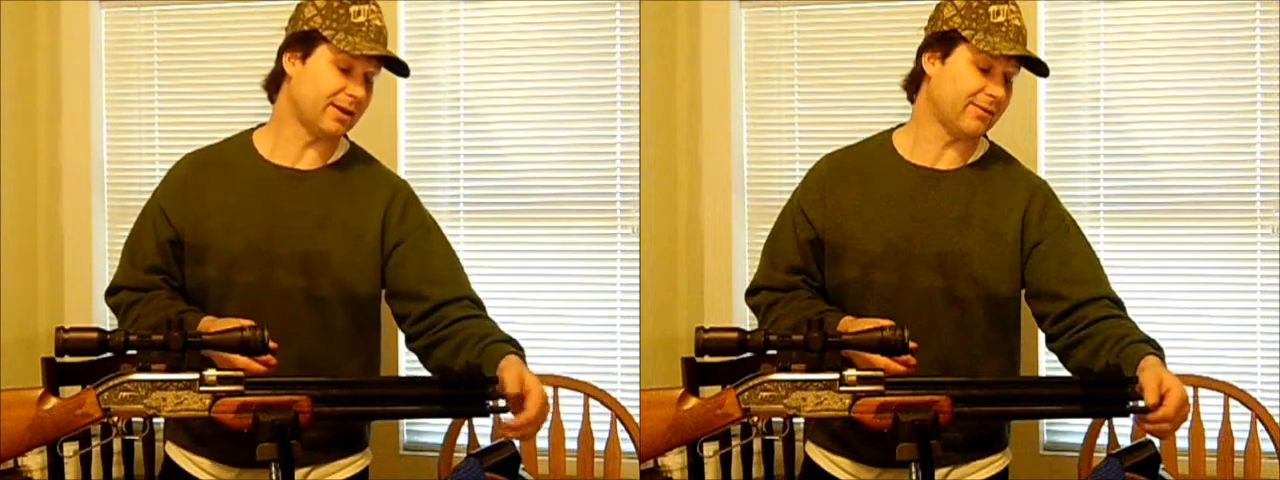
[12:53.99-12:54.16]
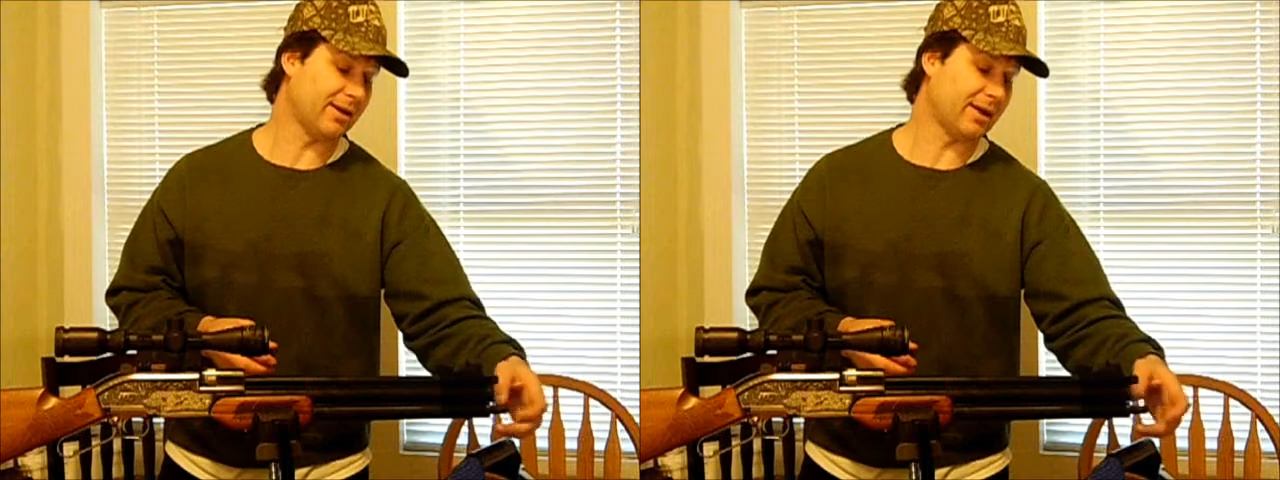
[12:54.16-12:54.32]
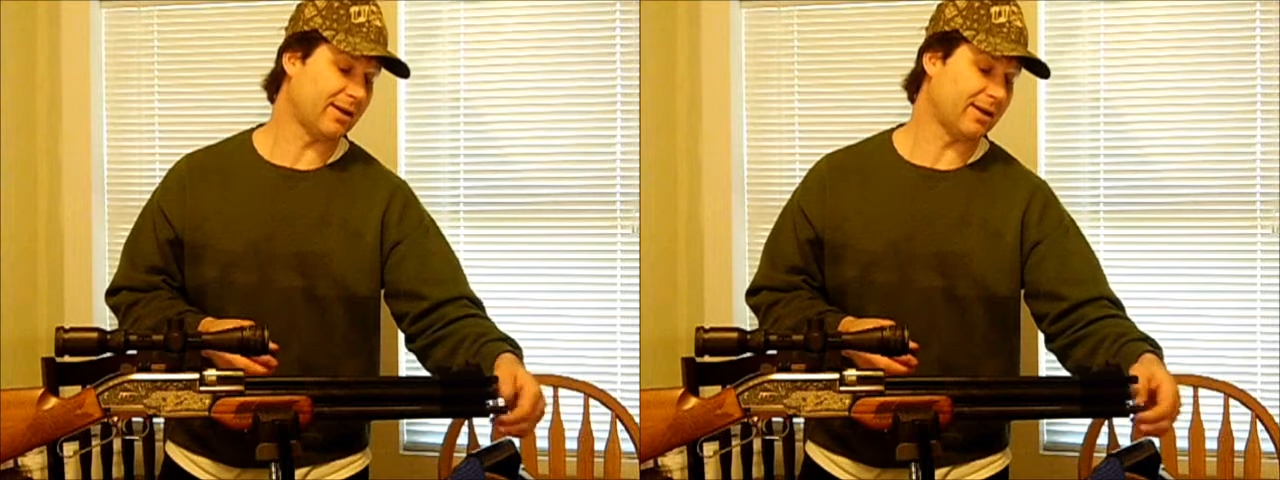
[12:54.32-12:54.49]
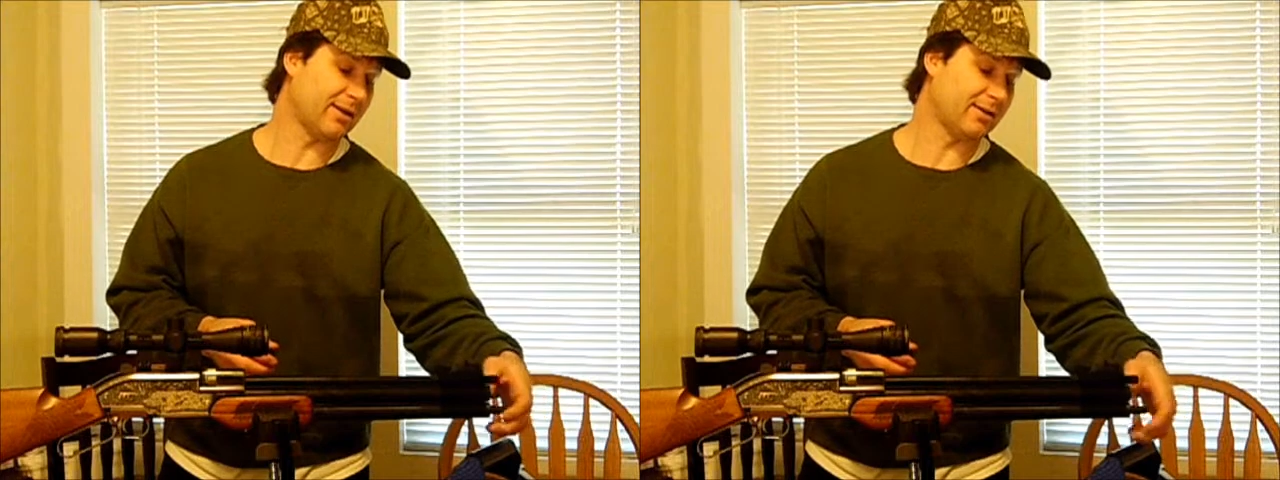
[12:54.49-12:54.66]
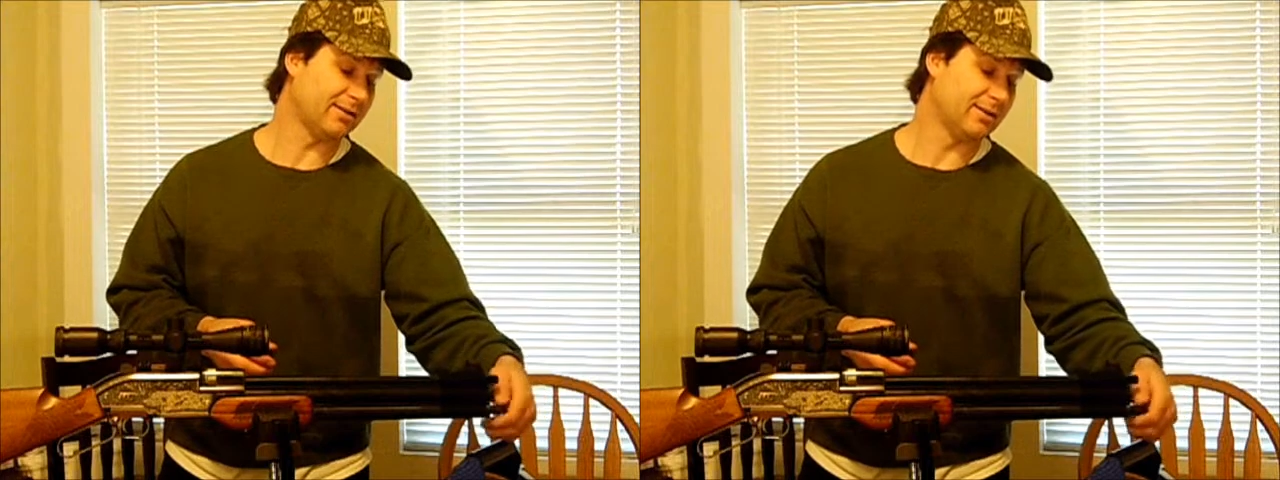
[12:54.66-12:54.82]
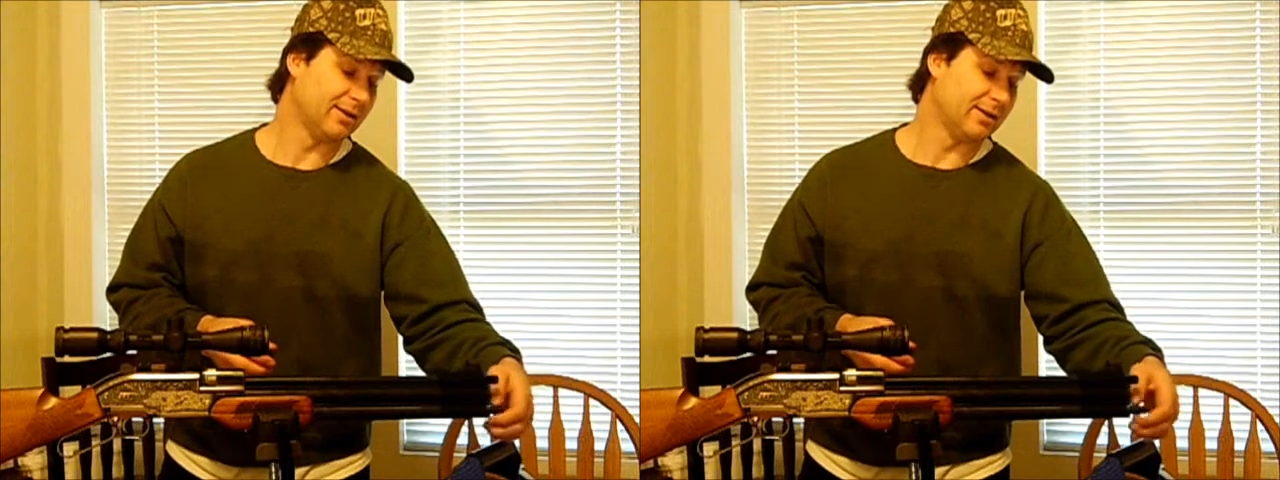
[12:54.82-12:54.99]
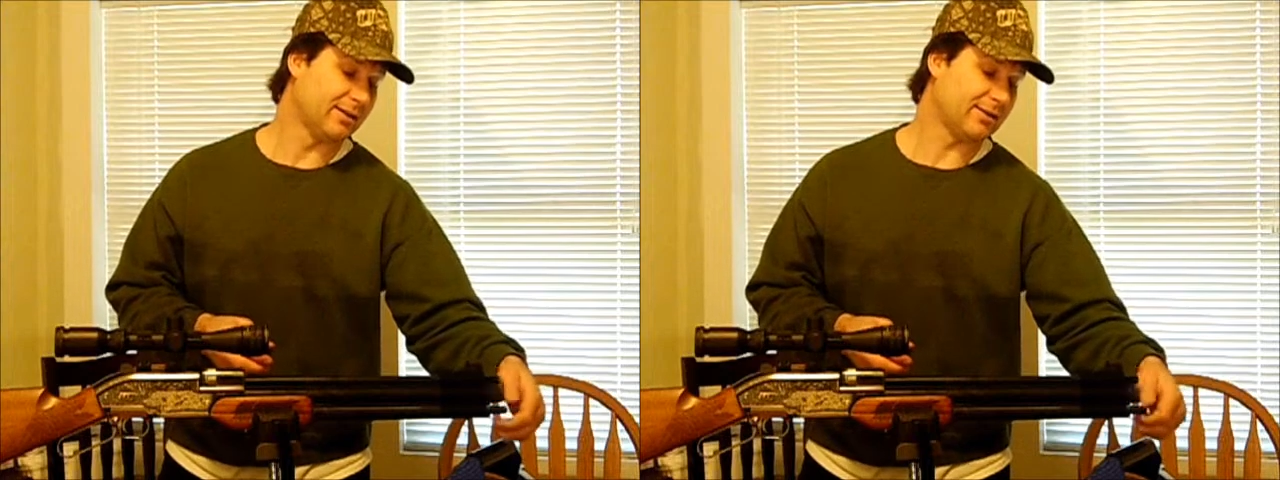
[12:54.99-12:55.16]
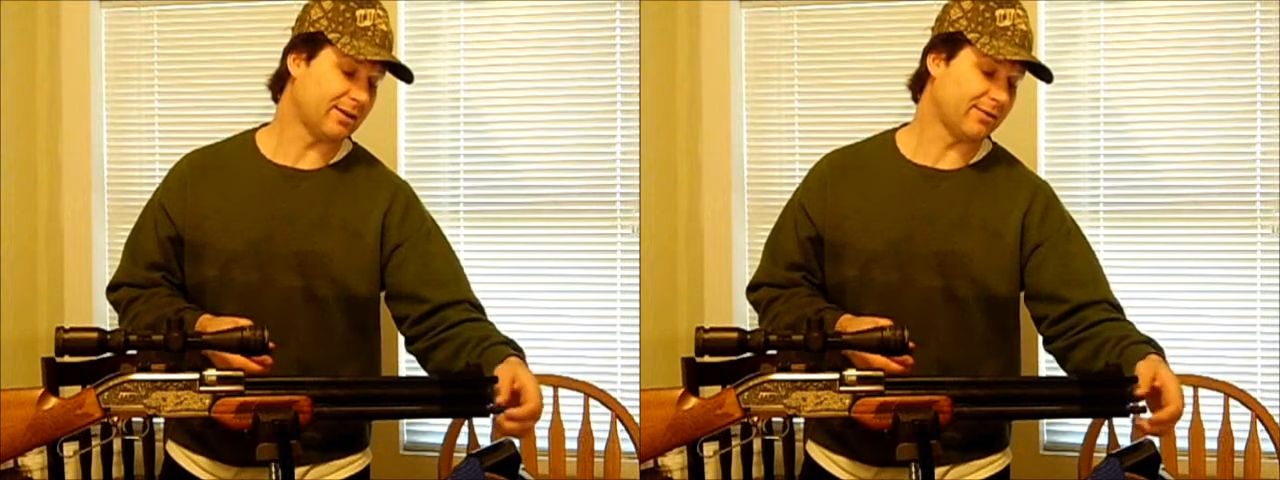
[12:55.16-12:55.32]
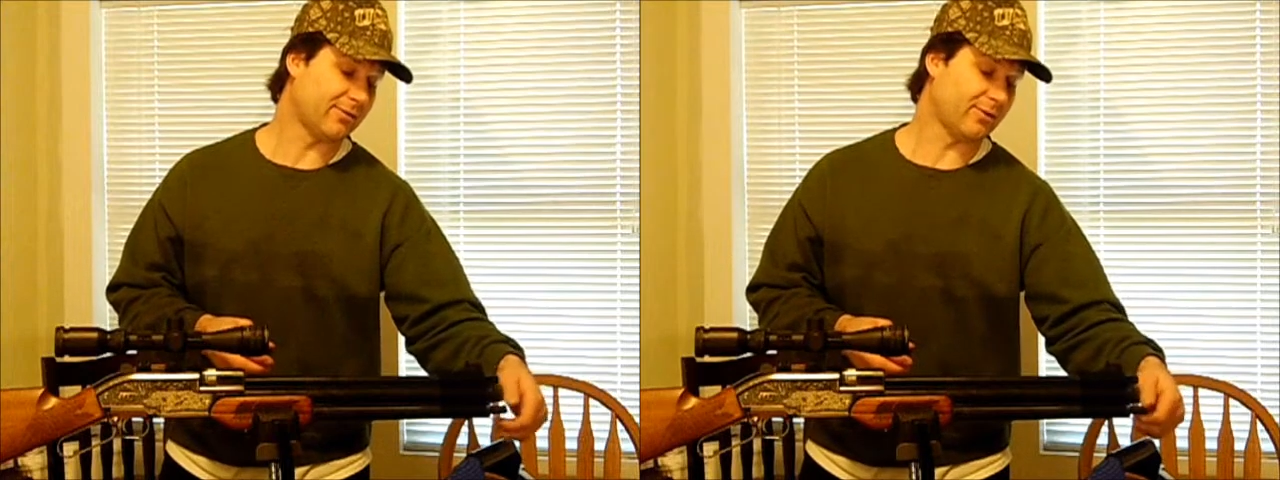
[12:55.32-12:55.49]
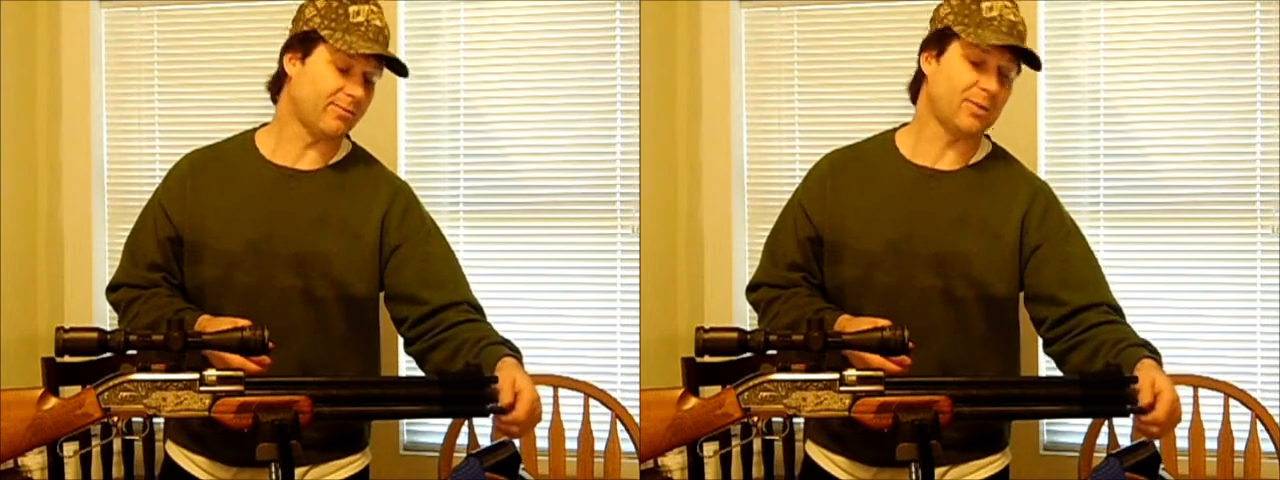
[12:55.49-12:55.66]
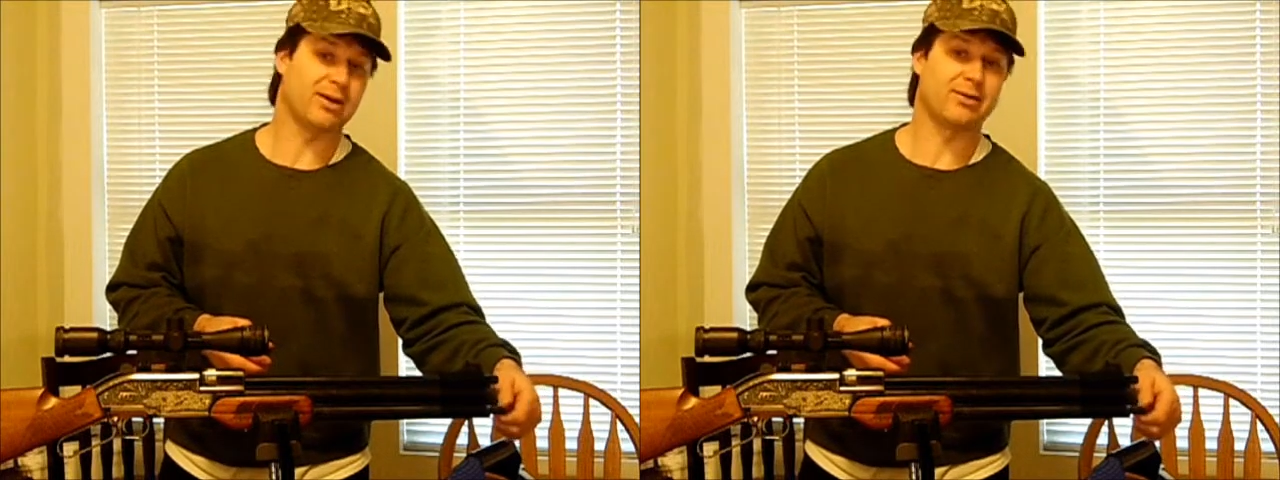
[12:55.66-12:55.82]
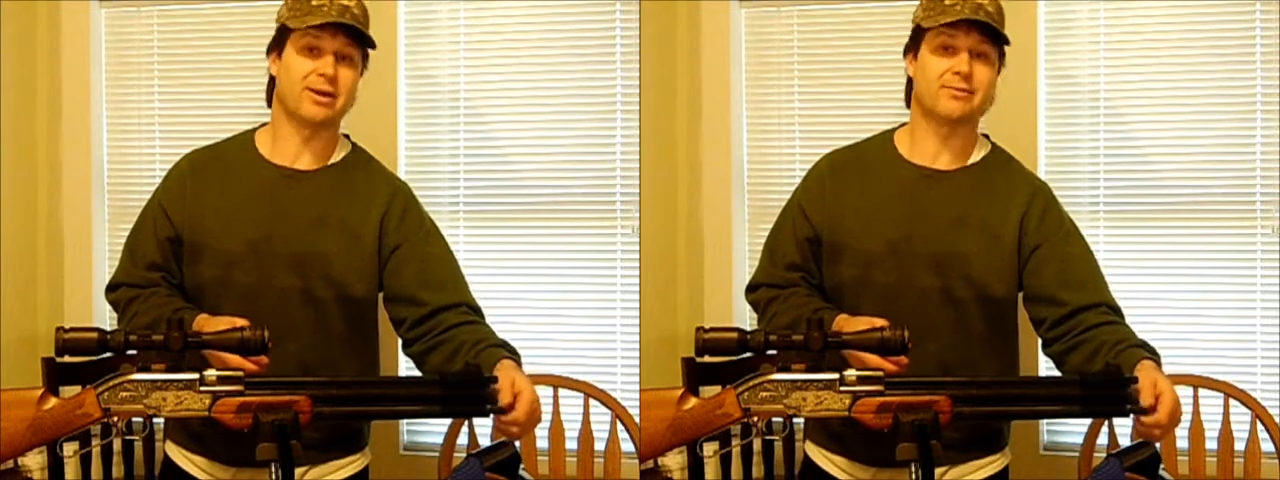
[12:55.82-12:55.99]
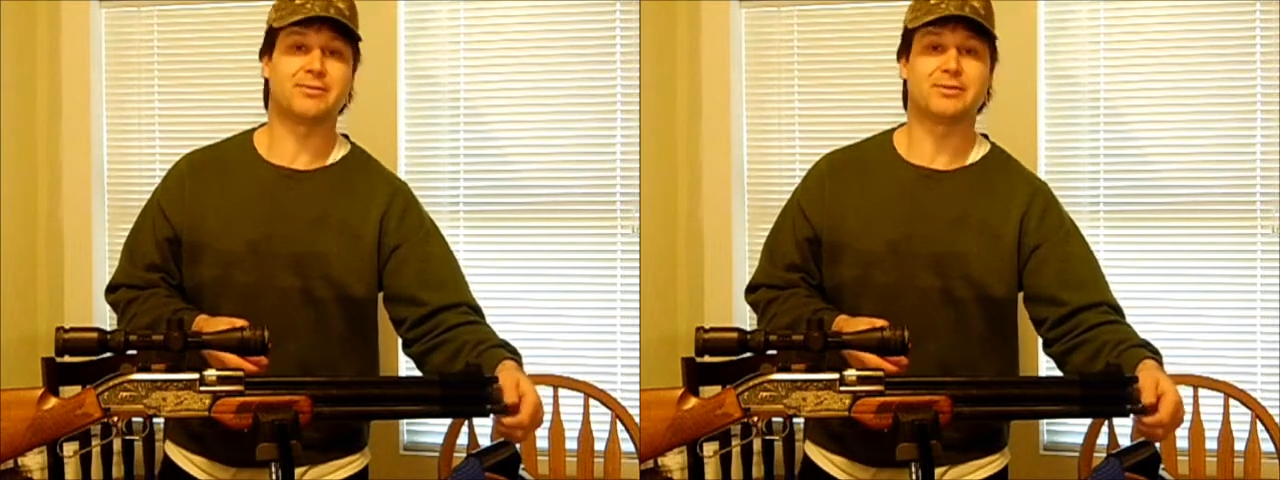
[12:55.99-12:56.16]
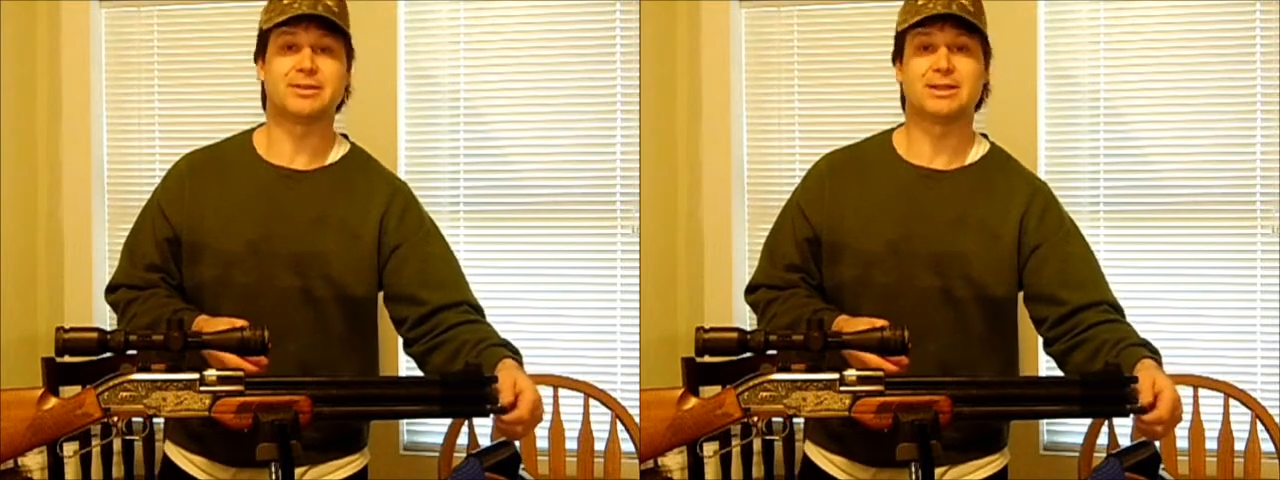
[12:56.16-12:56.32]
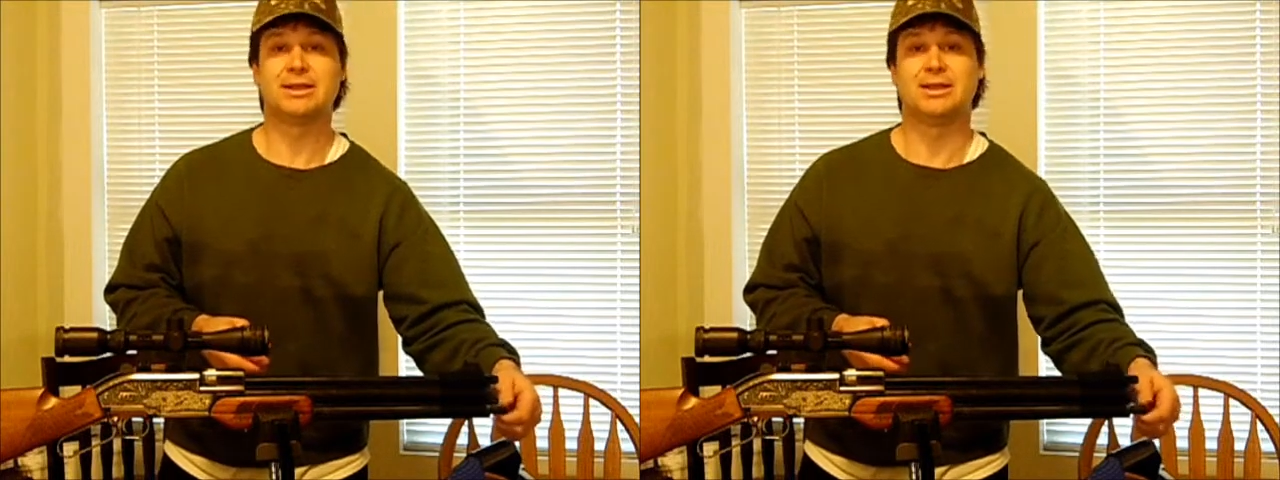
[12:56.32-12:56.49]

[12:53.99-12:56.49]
I've had it on several of my rifles.